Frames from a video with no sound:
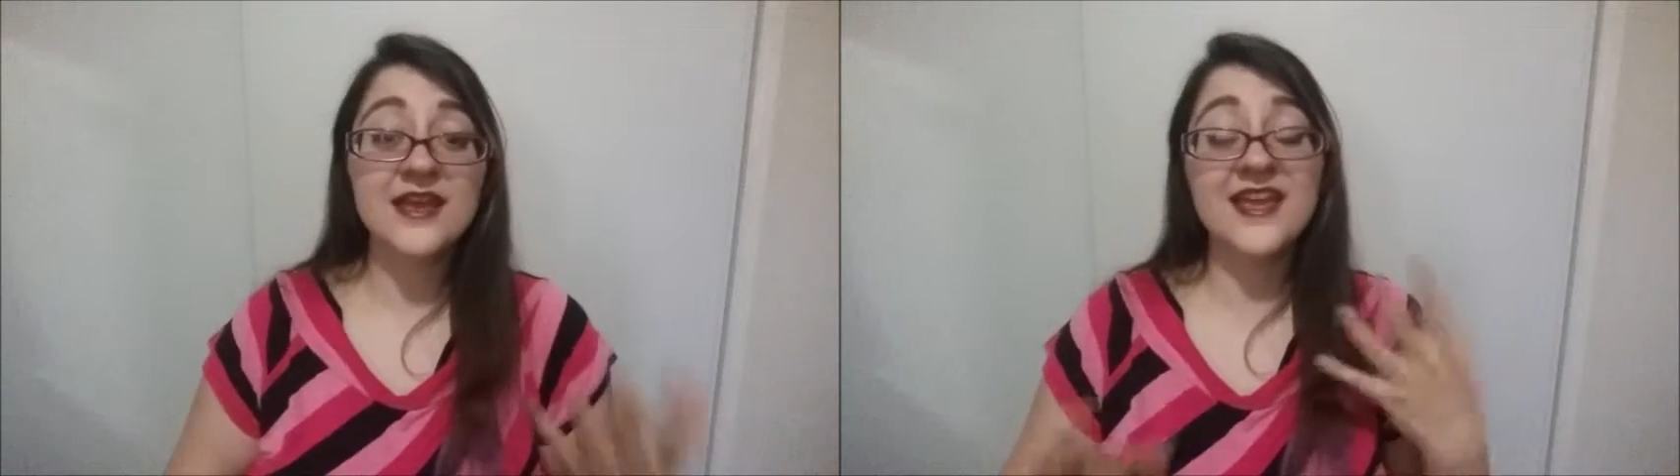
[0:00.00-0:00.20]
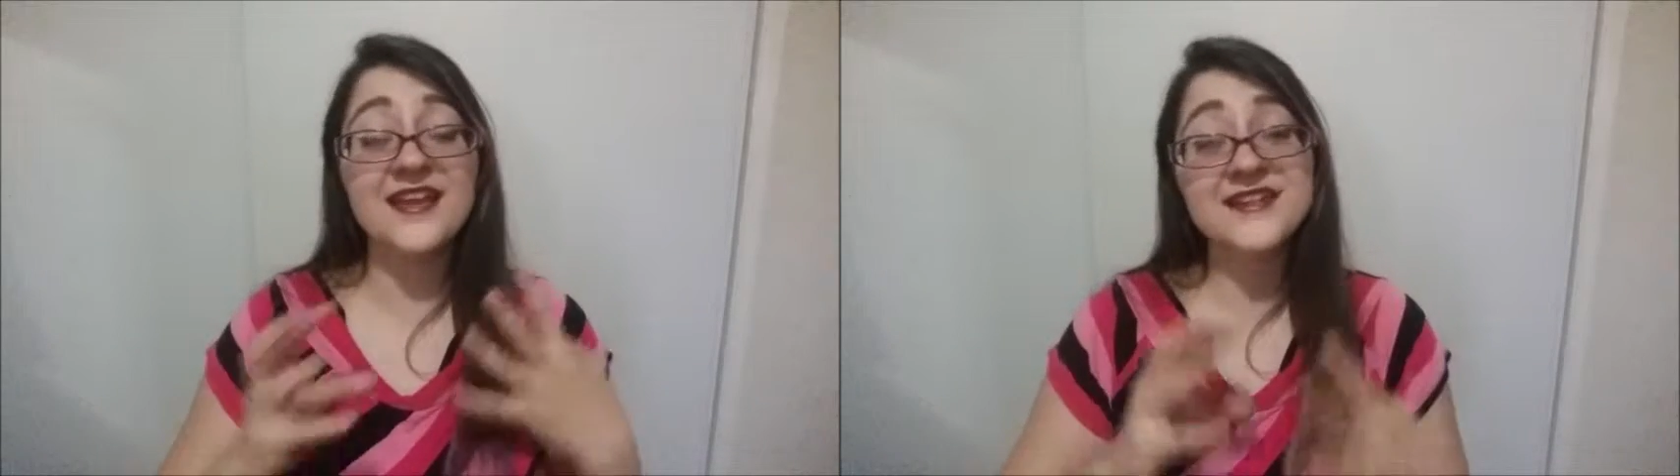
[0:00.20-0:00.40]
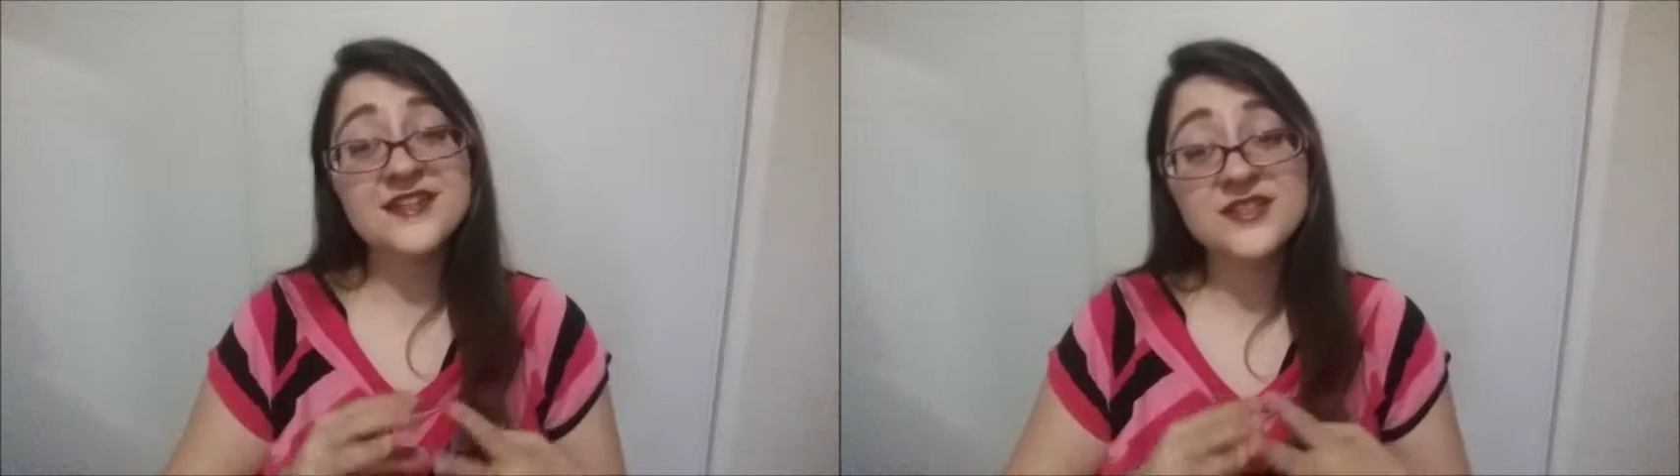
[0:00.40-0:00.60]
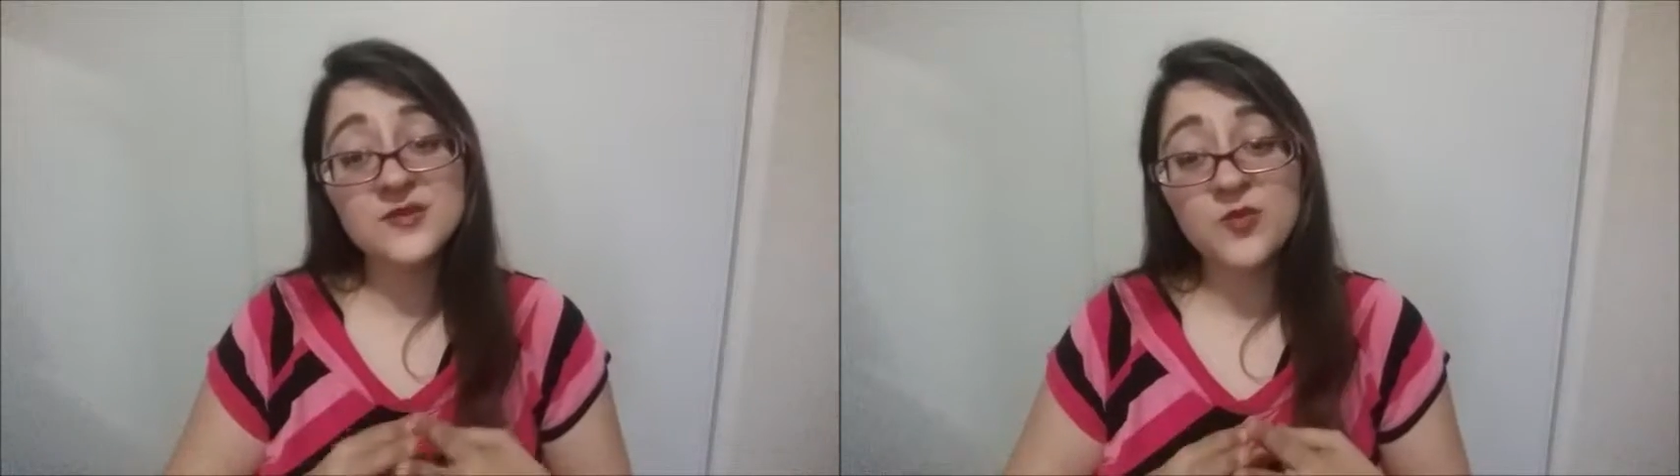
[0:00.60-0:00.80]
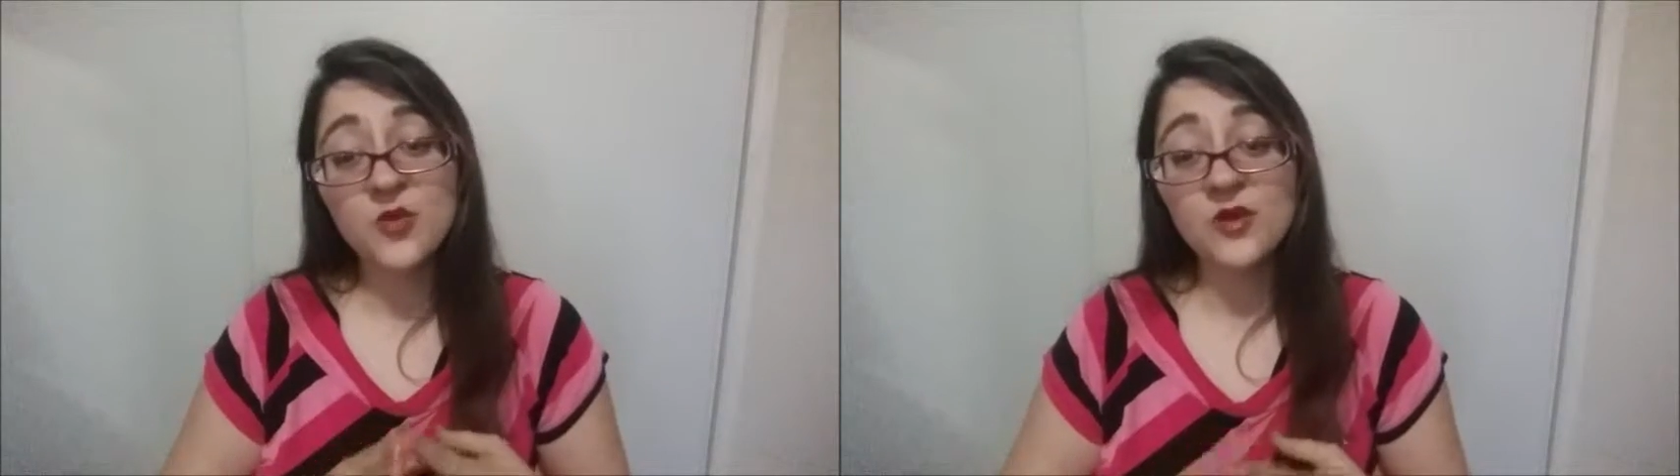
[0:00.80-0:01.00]
Candida
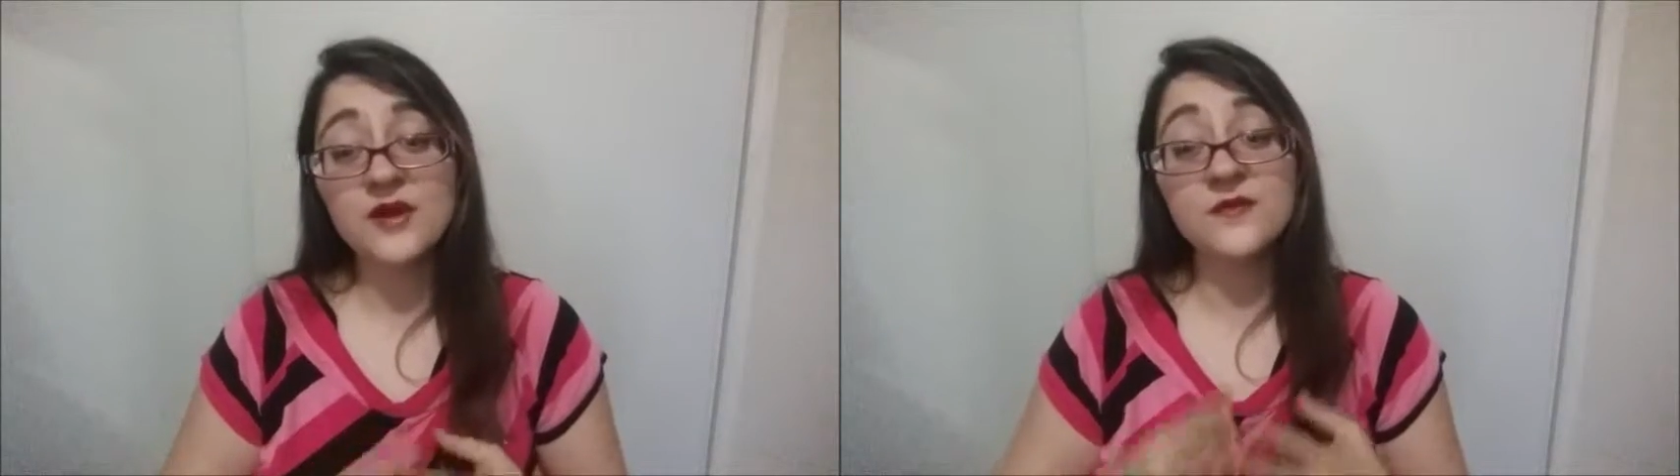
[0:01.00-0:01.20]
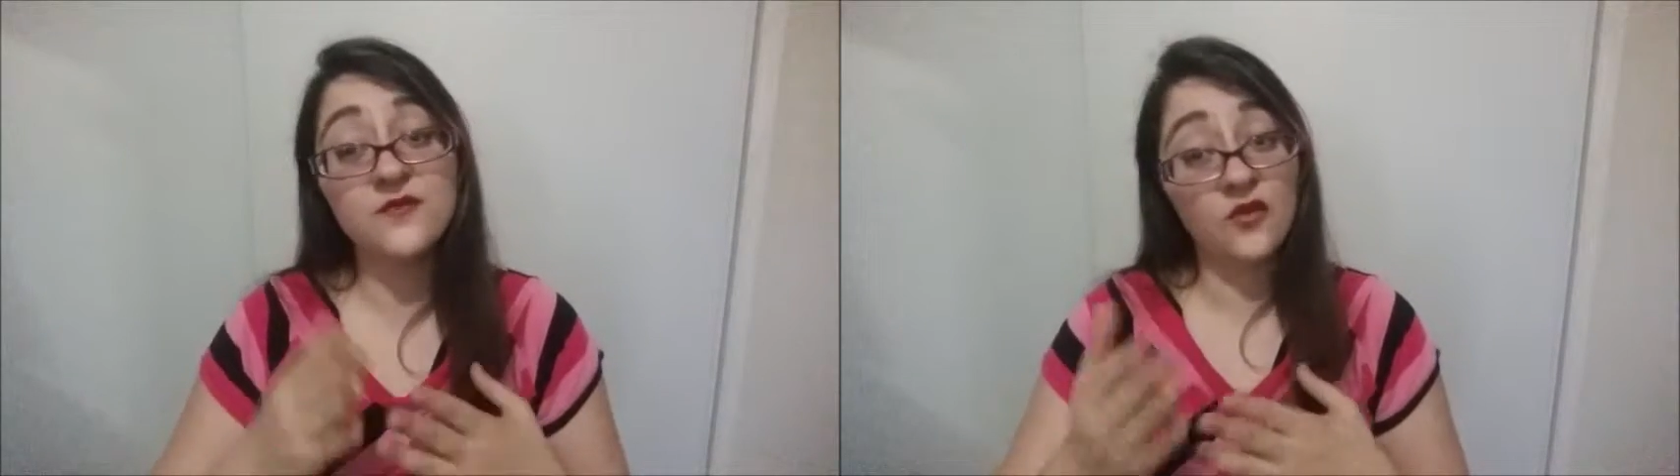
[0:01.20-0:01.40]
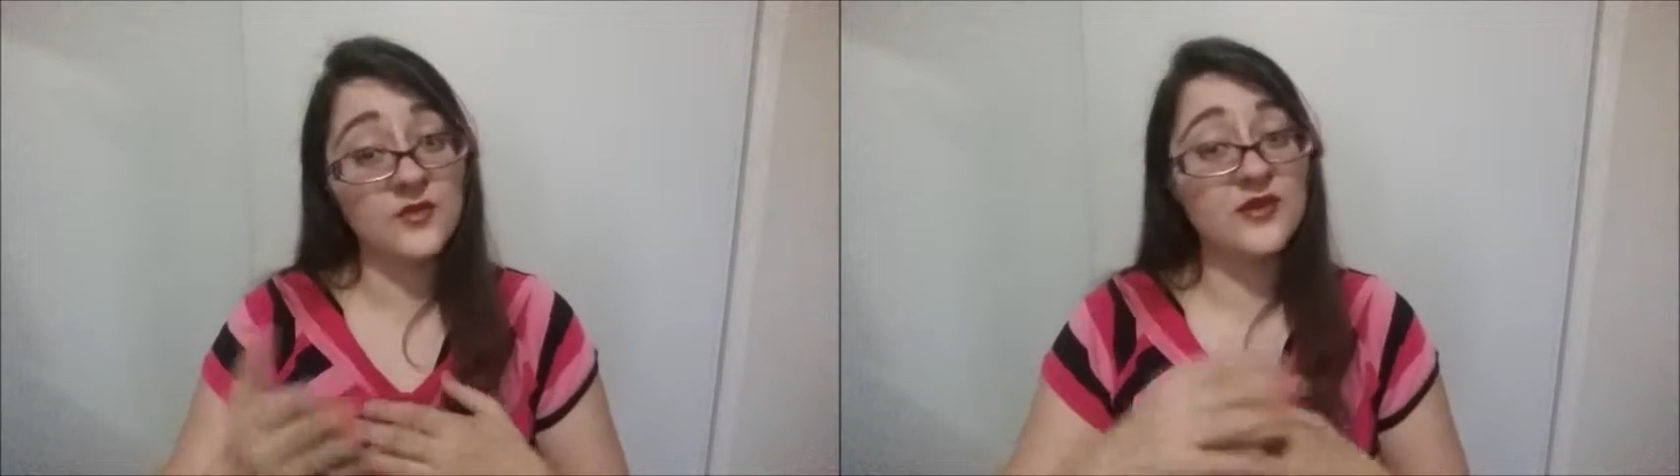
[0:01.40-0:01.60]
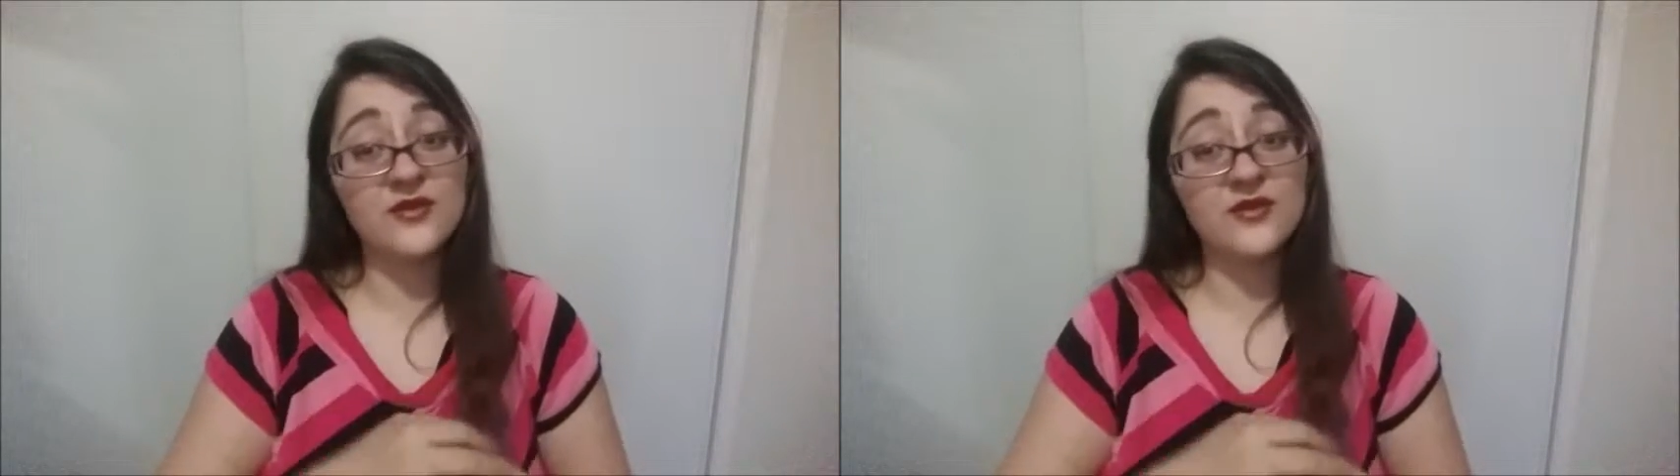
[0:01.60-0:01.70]
support, formerly